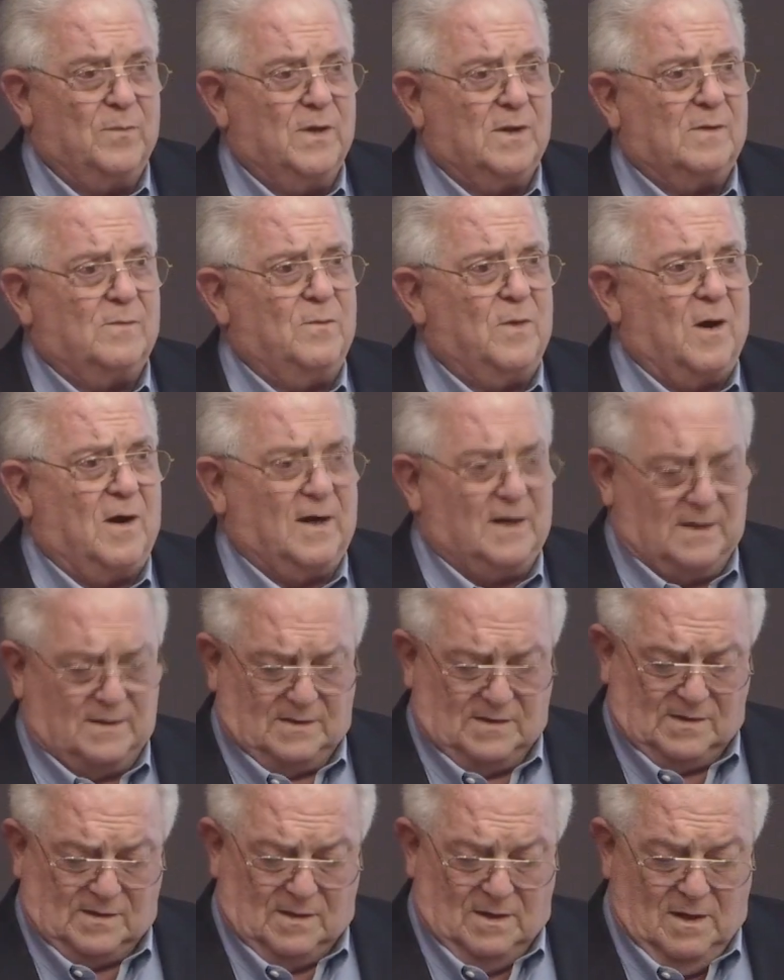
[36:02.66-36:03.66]
build
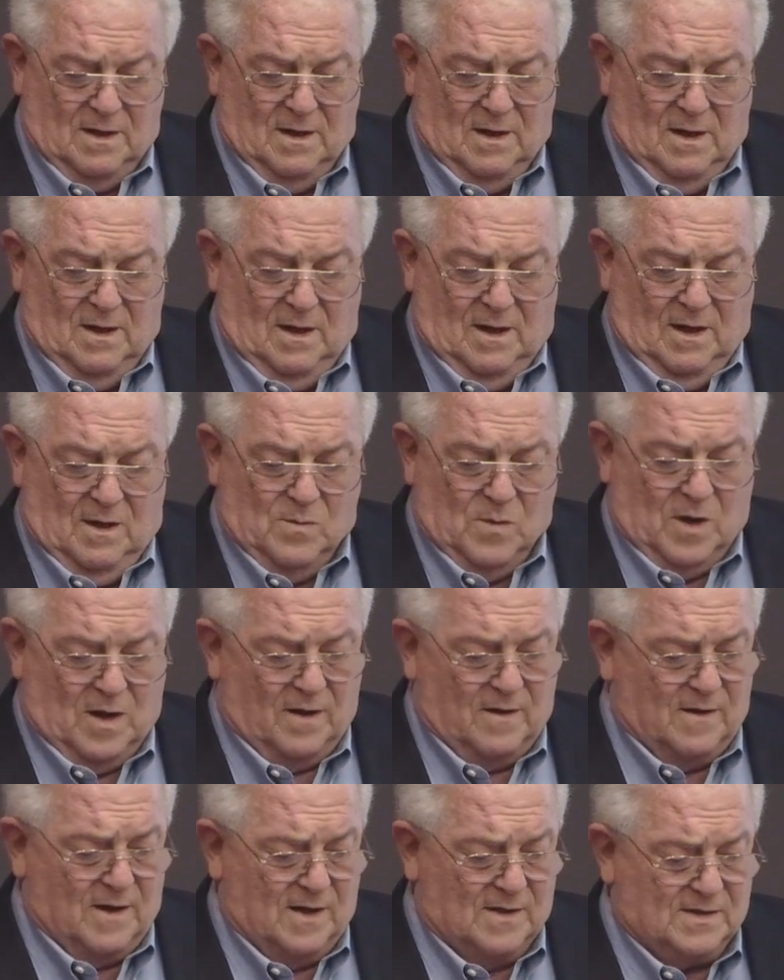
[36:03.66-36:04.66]
markets, and
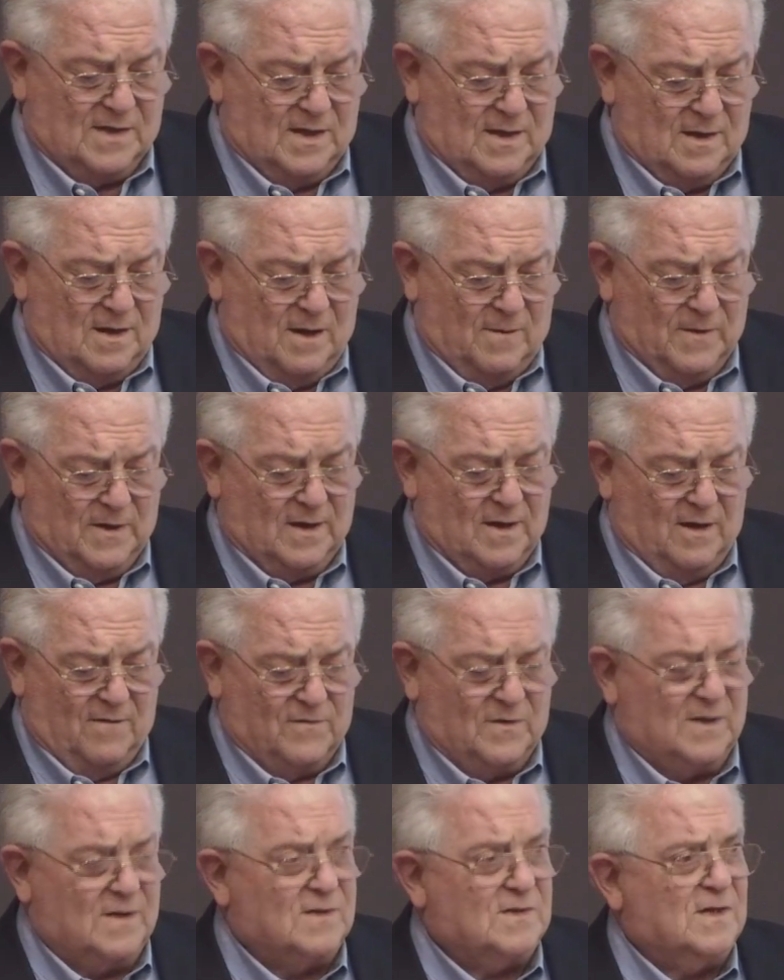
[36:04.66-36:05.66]
modernize economic
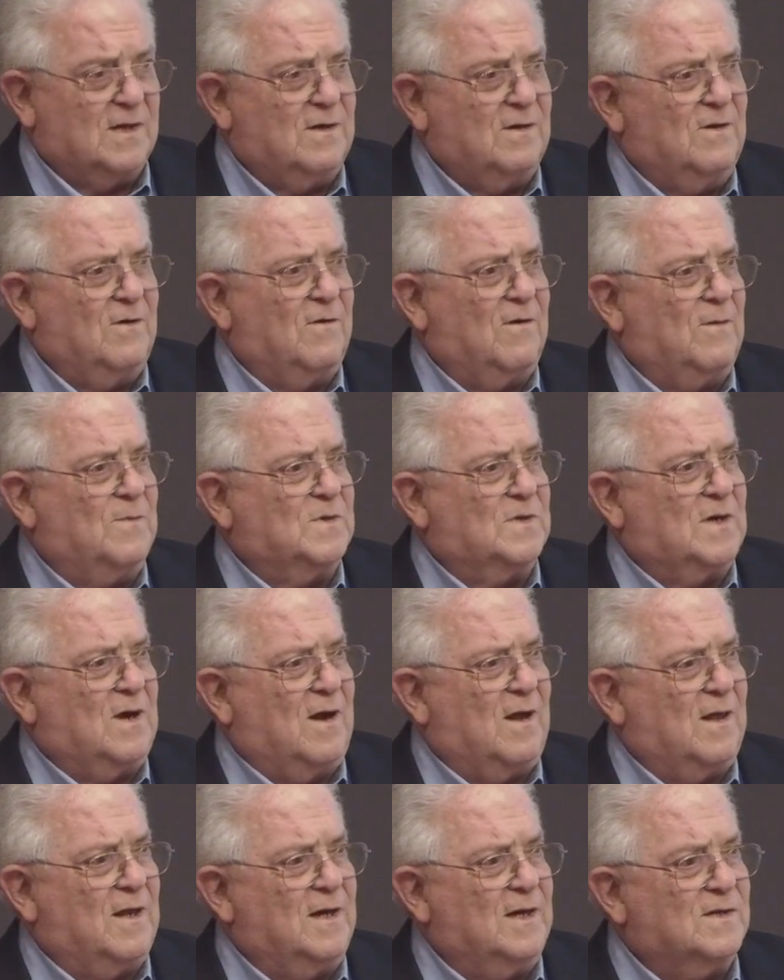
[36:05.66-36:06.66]
governance in Europe's
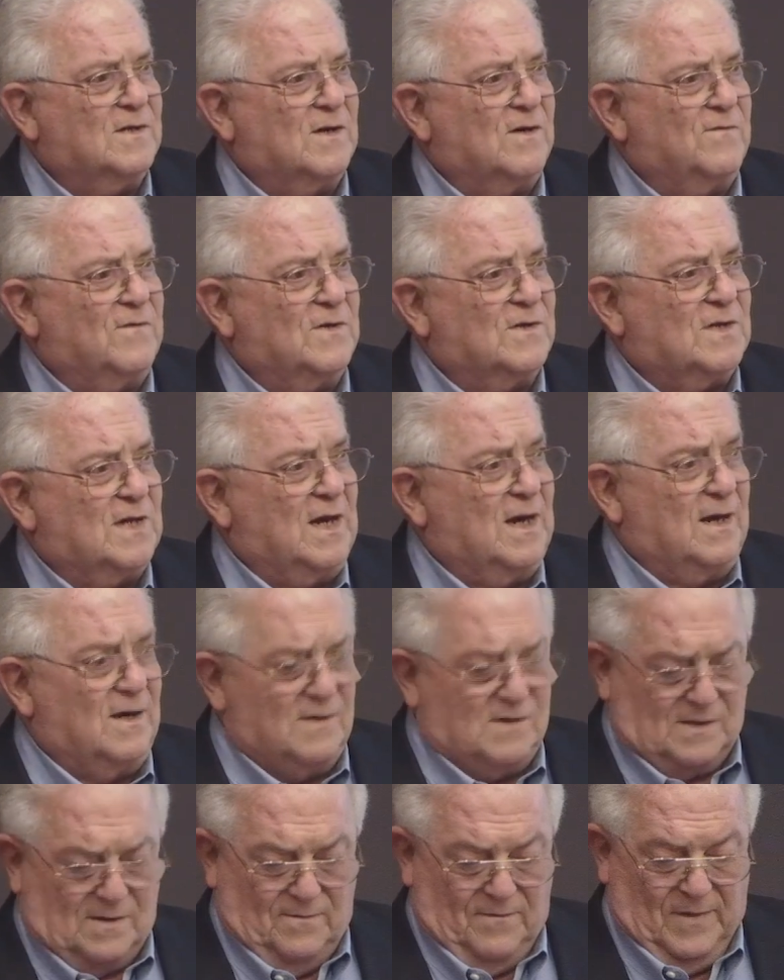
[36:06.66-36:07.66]
colonies
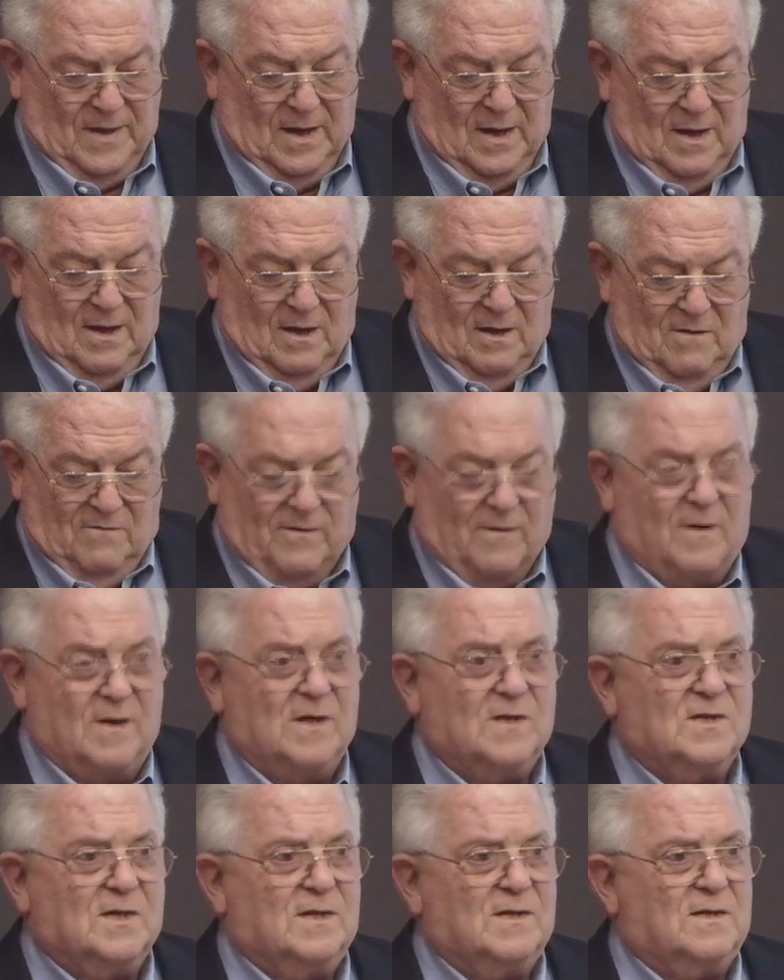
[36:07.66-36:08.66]
overseas, foreign
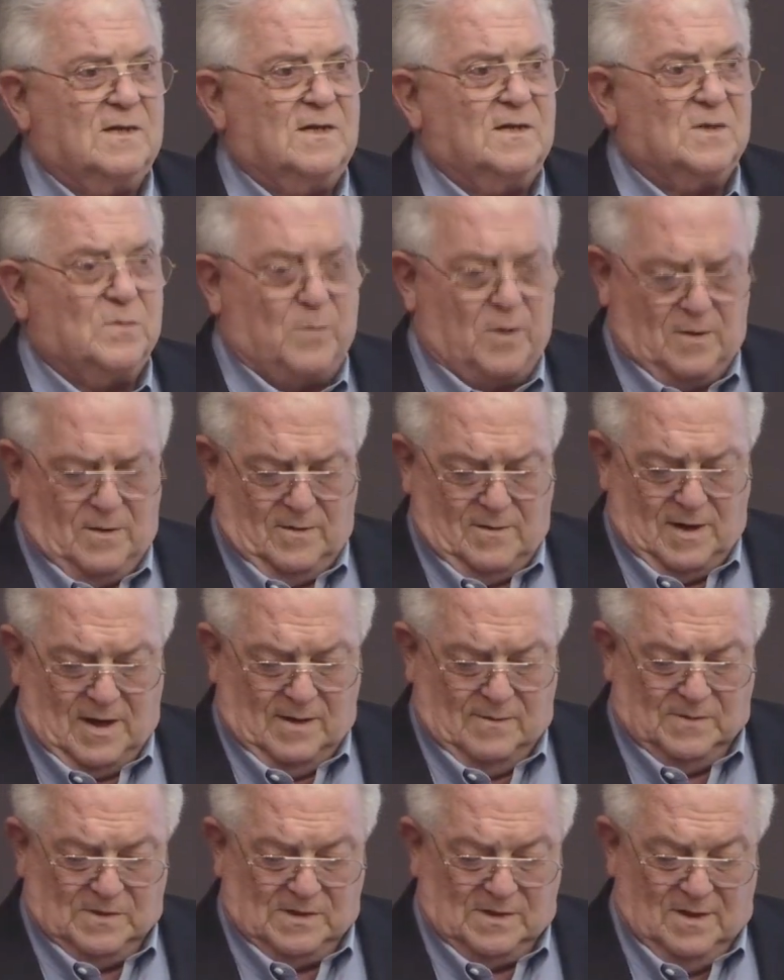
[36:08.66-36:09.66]
assistance
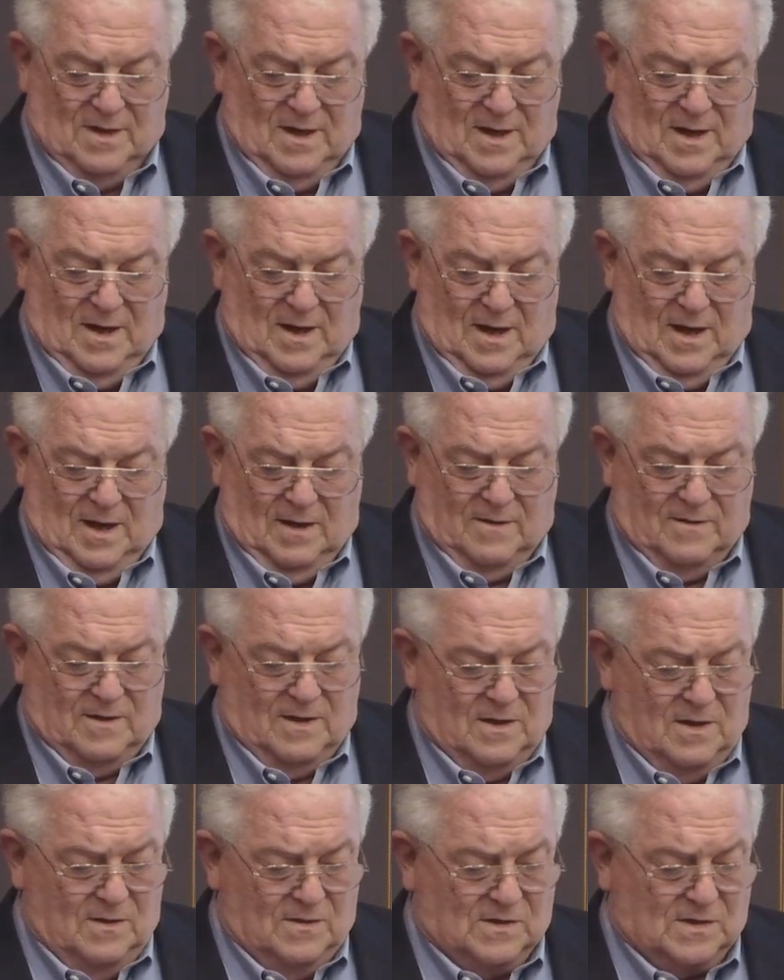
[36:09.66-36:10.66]
programs entered
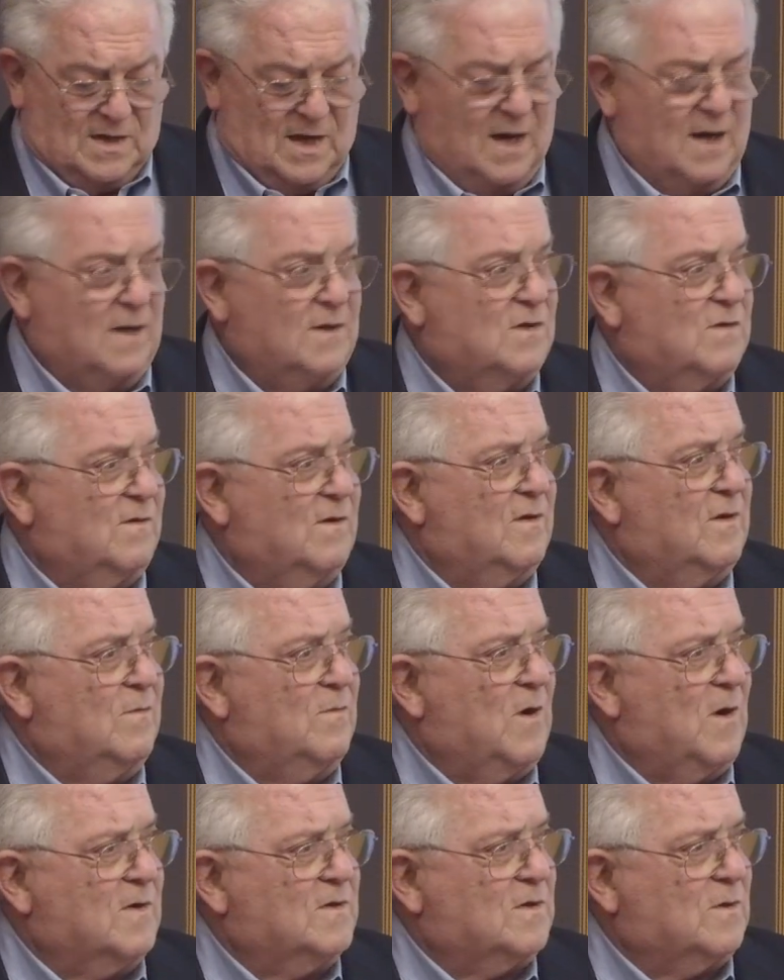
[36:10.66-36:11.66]
a new stage with the
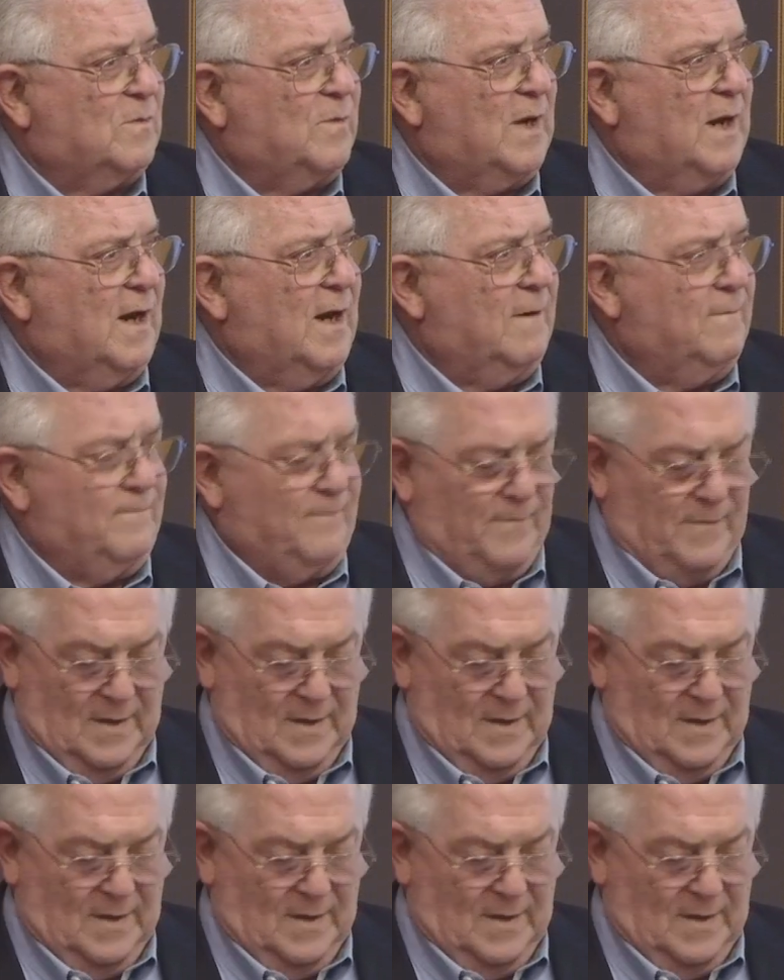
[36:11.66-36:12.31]
Marshall Plan.